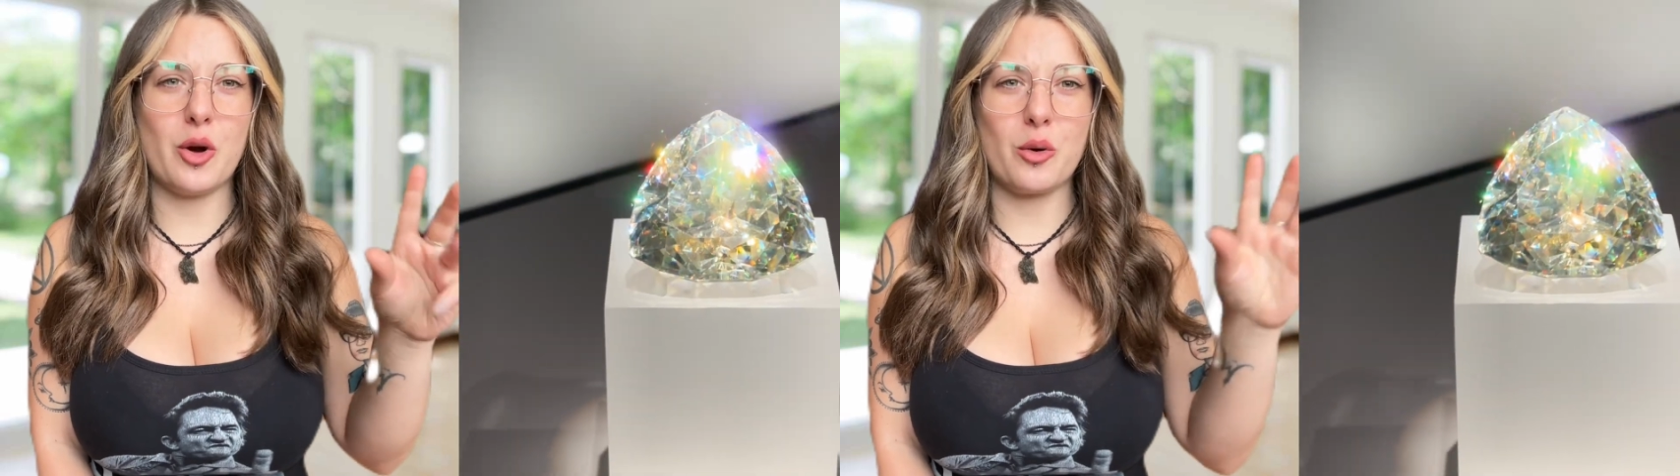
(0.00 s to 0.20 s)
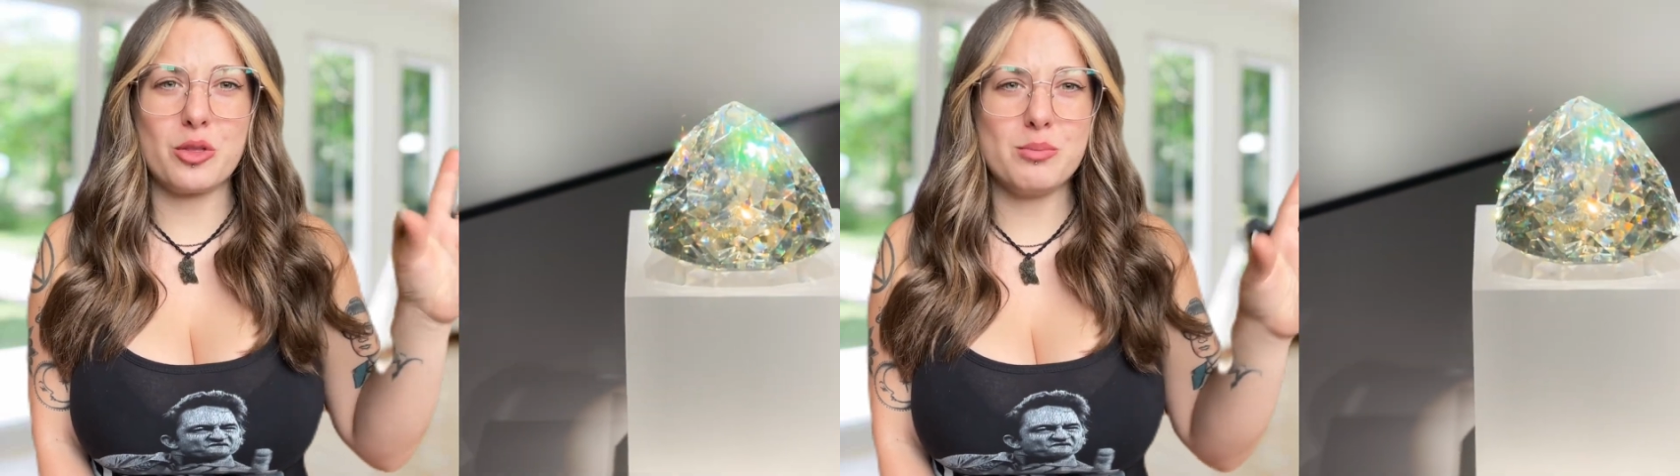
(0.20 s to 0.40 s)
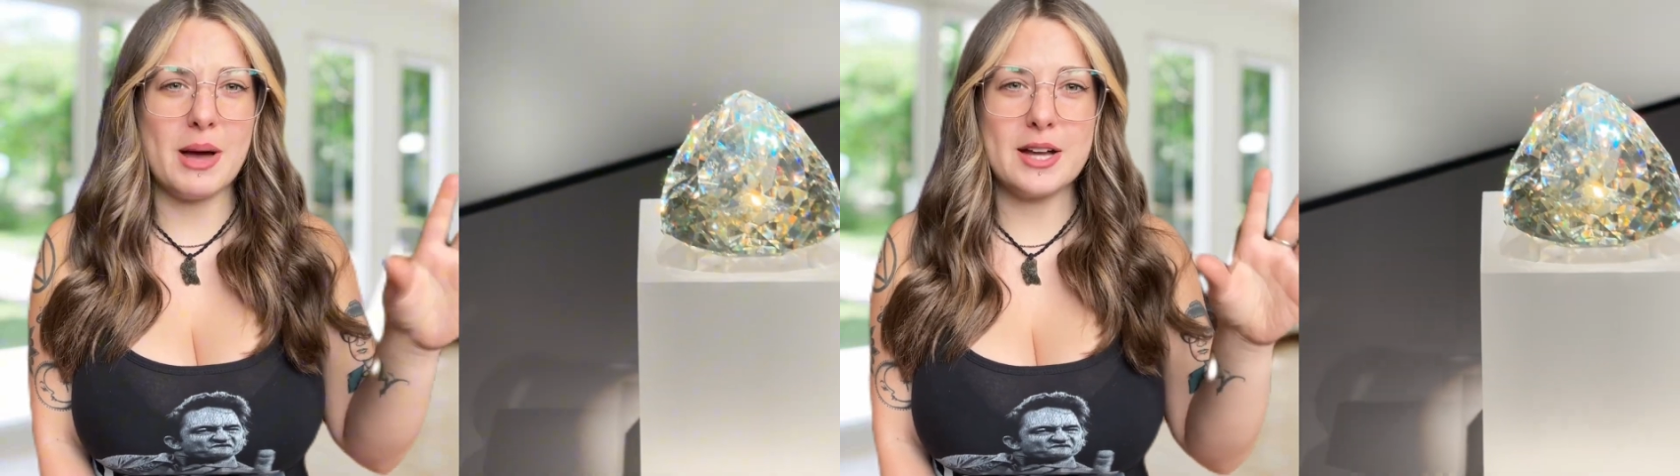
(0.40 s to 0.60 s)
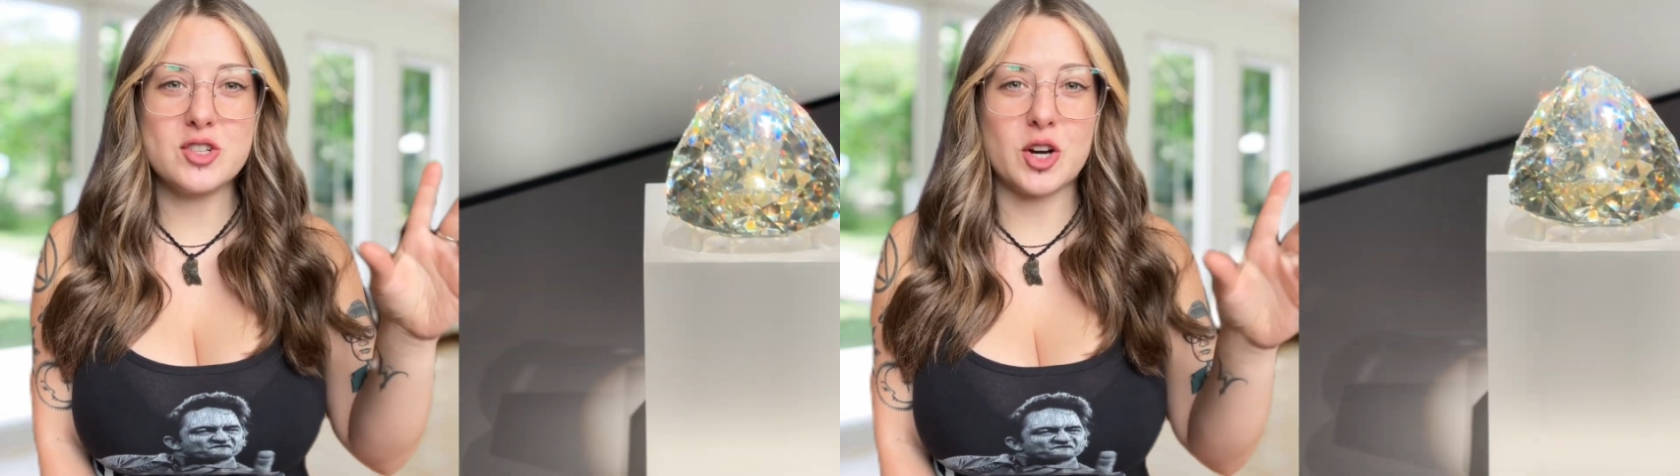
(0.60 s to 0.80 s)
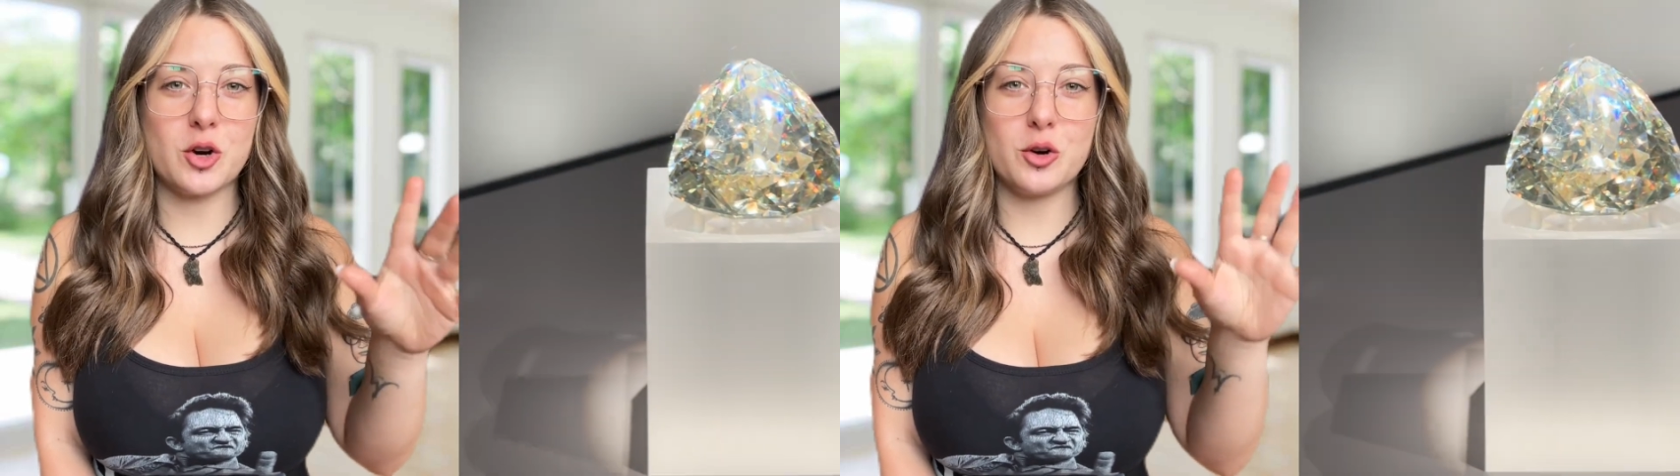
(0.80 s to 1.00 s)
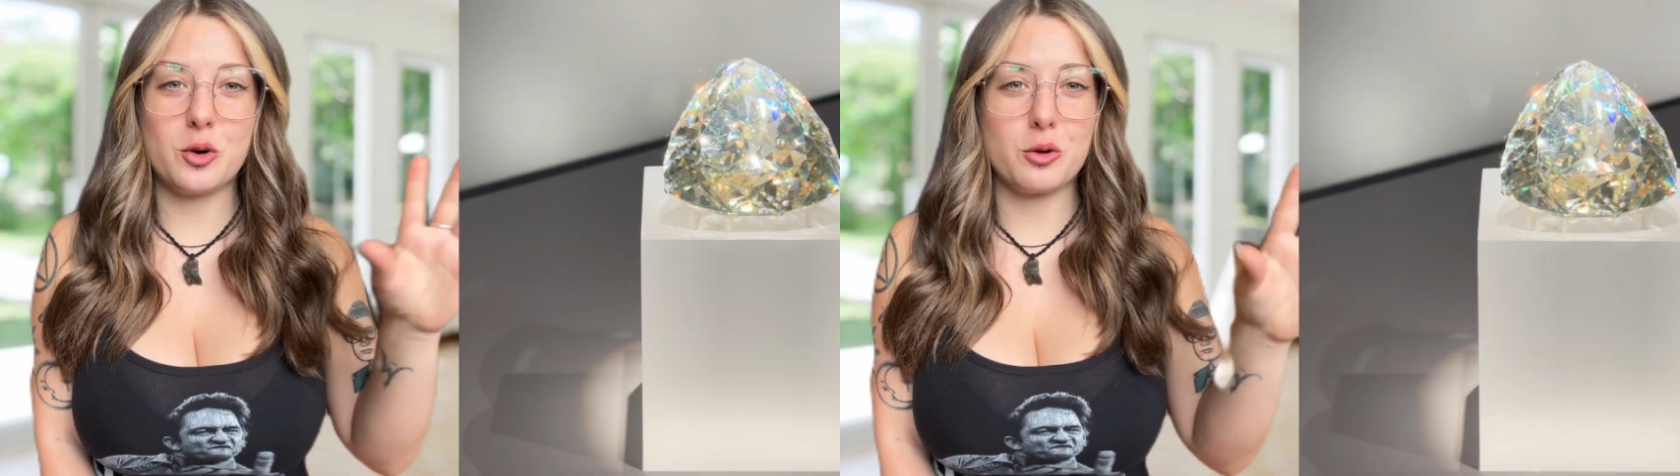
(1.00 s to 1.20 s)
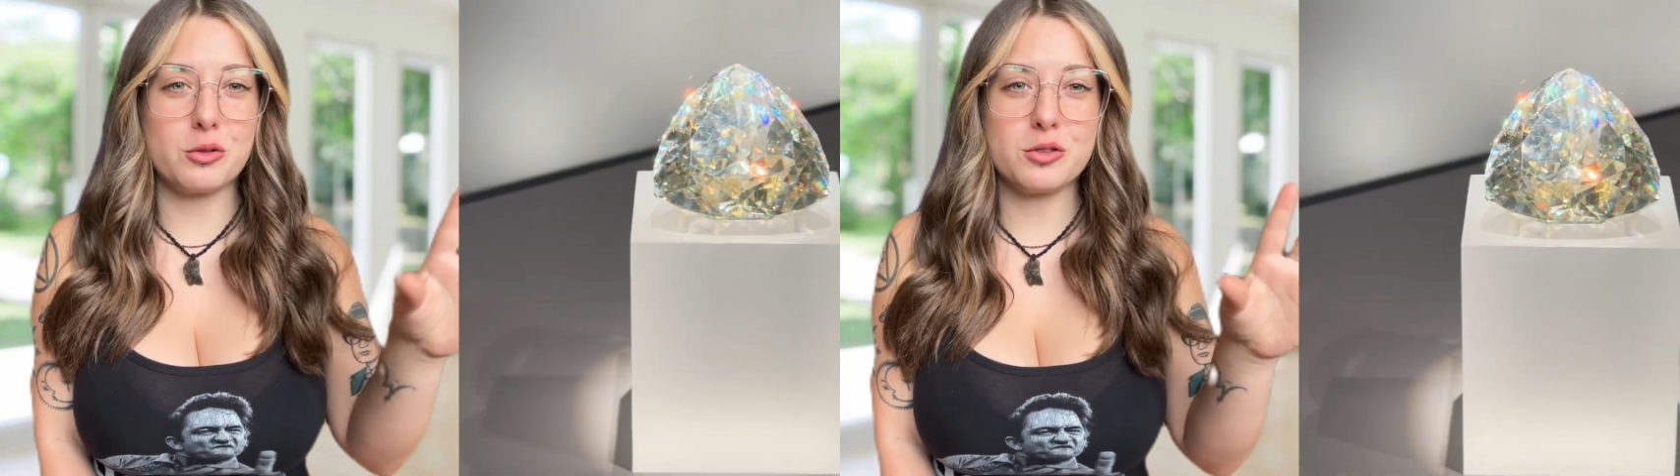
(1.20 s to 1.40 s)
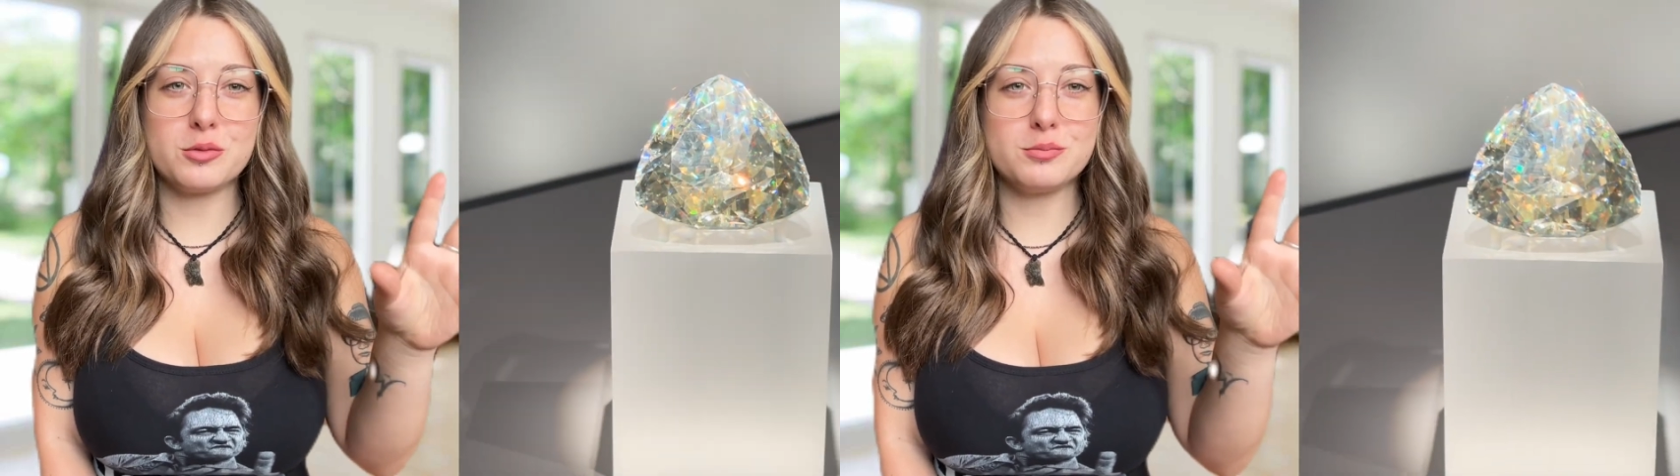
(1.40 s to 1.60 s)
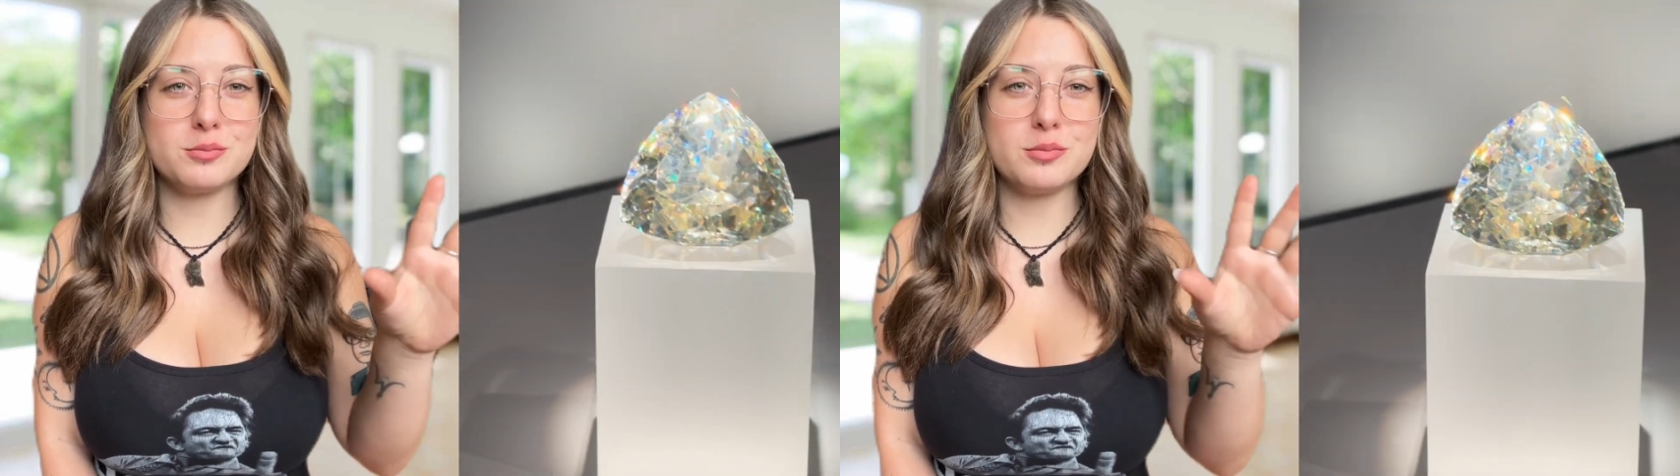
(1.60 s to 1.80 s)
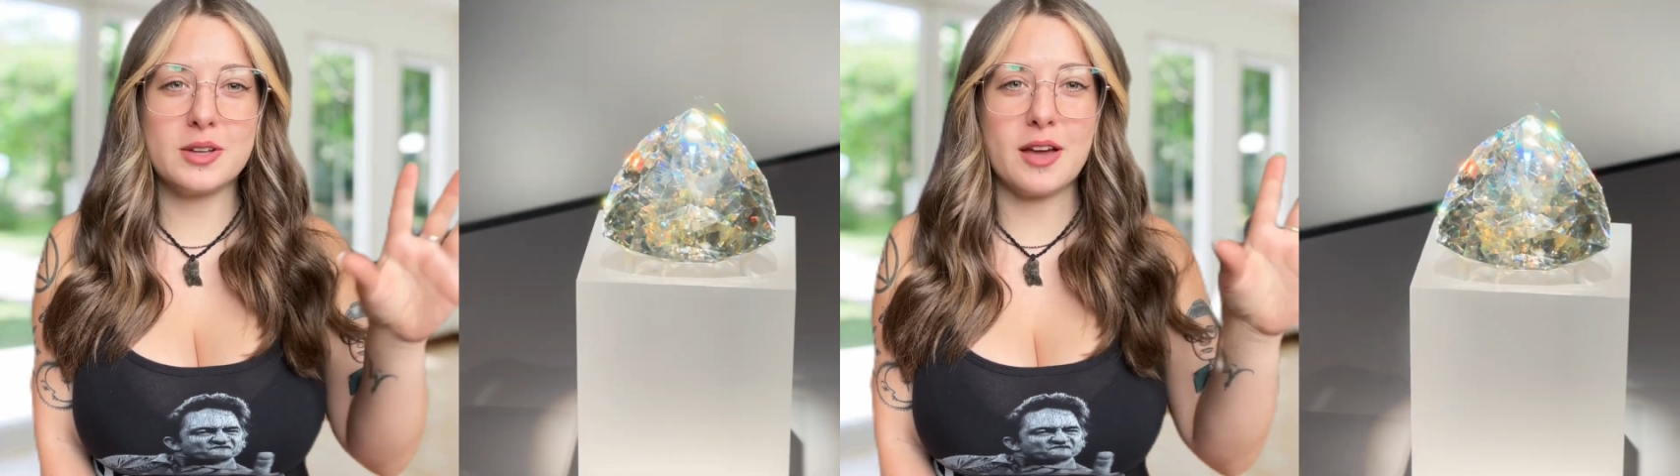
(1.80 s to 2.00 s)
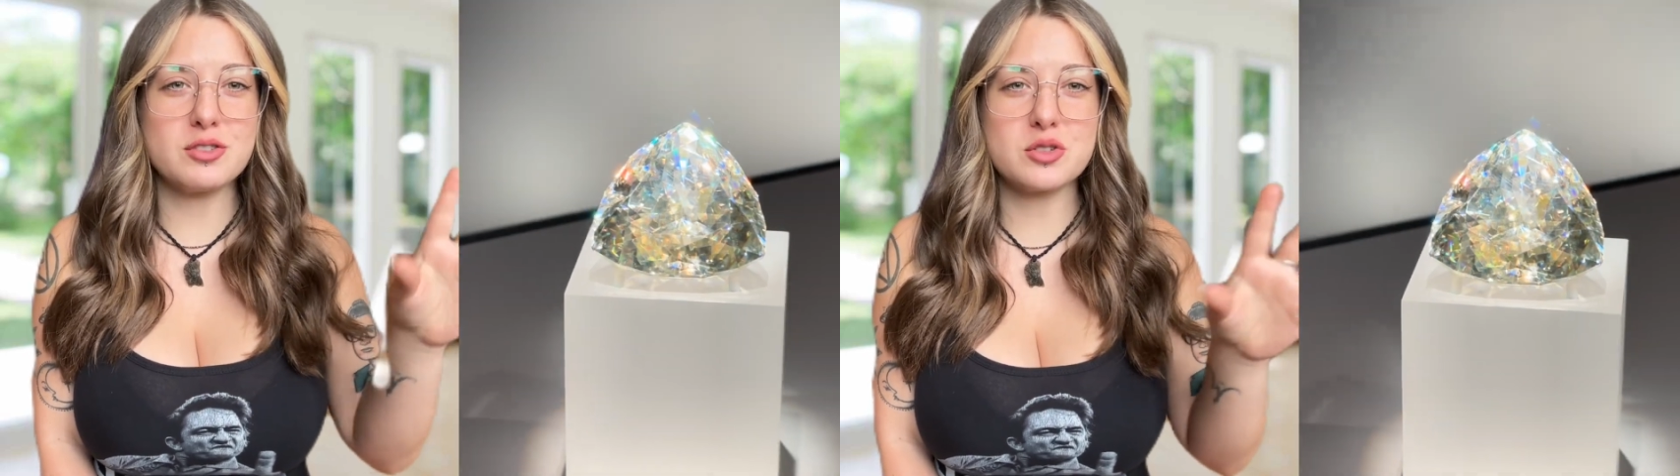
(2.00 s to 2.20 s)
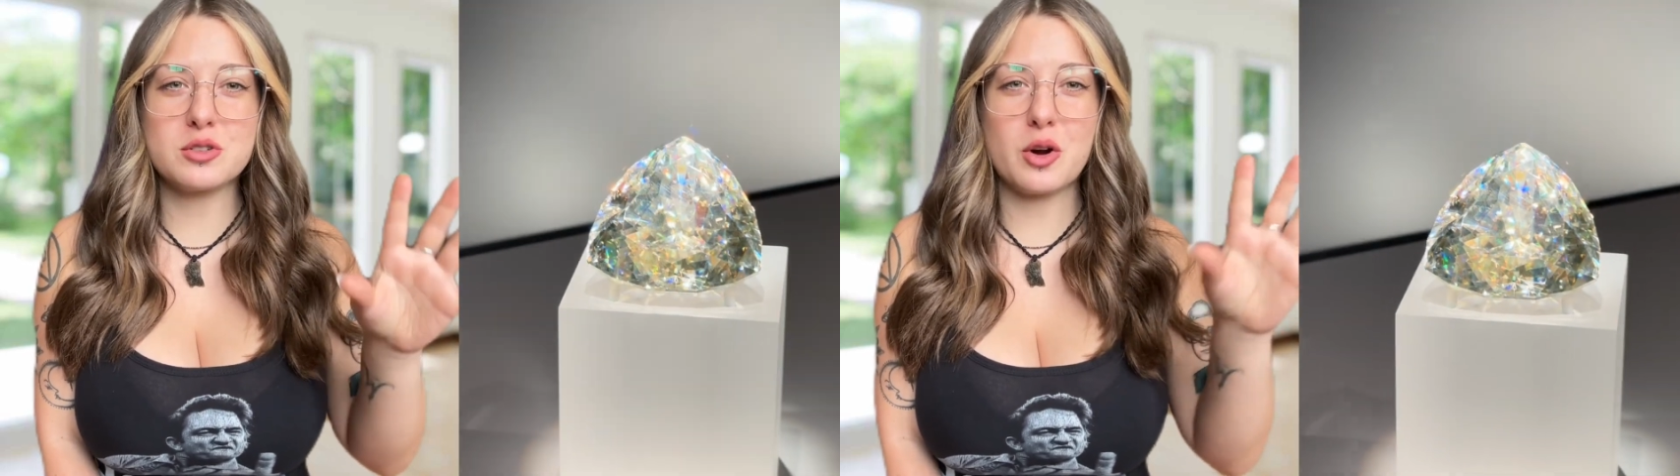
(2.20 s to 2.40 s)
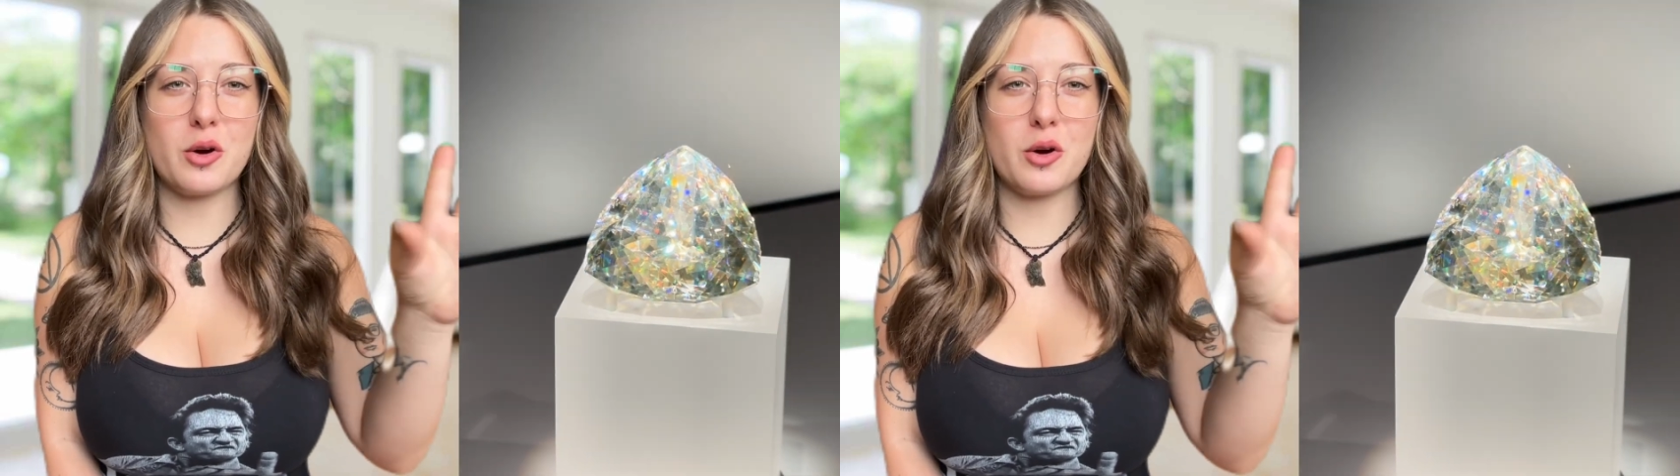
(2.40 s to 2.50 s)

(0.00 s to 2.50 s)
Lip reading: Earth Magic or Earth Gifts